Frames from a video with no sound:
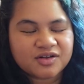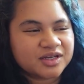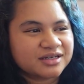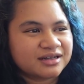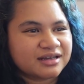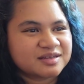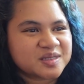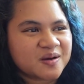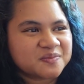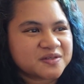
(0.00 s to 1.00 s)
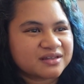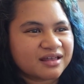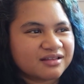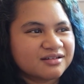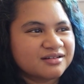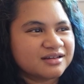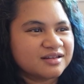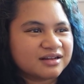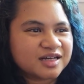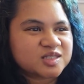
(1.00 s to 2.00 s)
Are they gonna end up together in
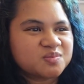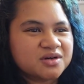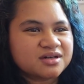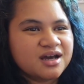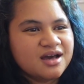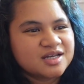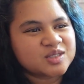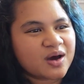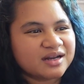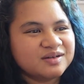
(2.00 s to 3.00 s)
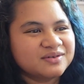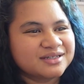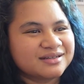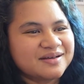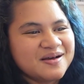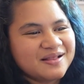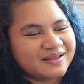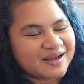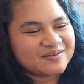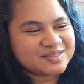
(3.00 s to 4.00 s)
the next book? So I didn't want to,
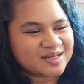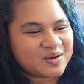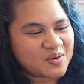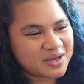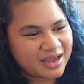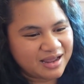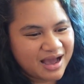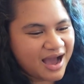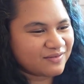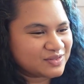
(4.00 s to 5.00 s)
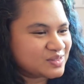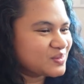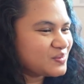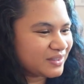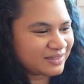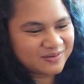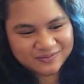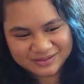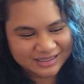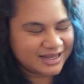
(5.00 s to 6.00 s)
like, I was like, okay, I was so like
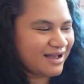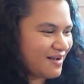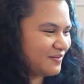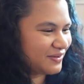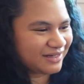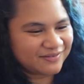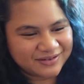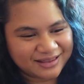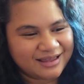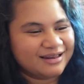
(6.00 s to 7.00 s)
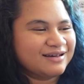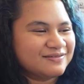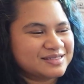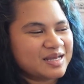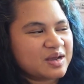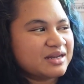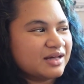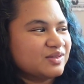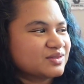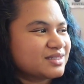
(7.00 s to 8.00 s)
really hyped and everything, and I was like, and
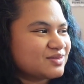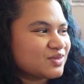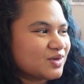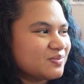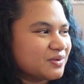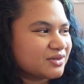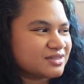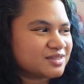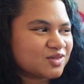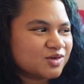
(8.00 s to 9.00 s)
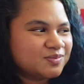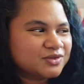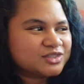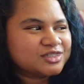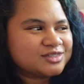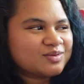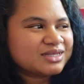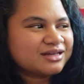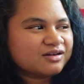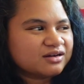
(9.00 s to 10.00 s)
I looked at the third book, because the third book is just
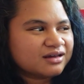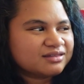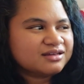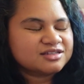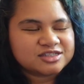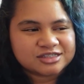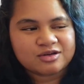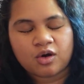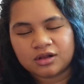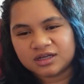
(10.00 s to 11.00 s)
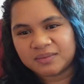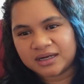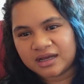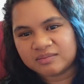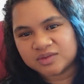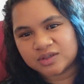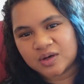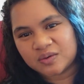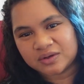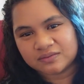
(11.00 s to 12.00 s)
right there, and I think it's just calling my name to
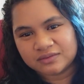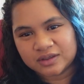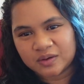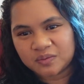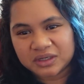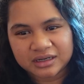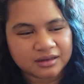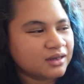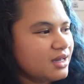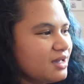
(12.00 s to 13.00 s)
go and, you know, read it.